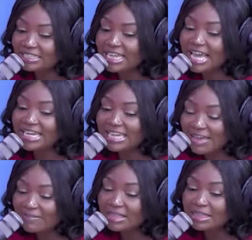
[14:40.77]
They can
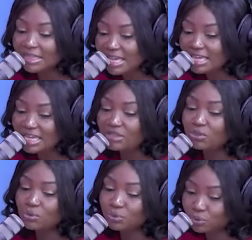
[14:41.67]
never think
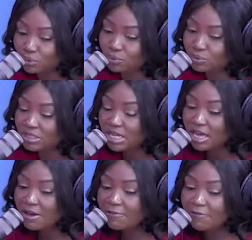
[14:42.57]
in your shoes.
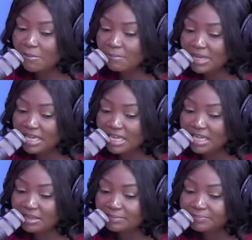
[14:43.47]
For
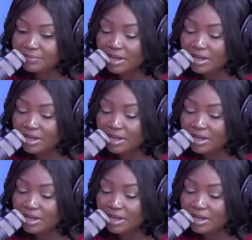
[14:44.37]
me,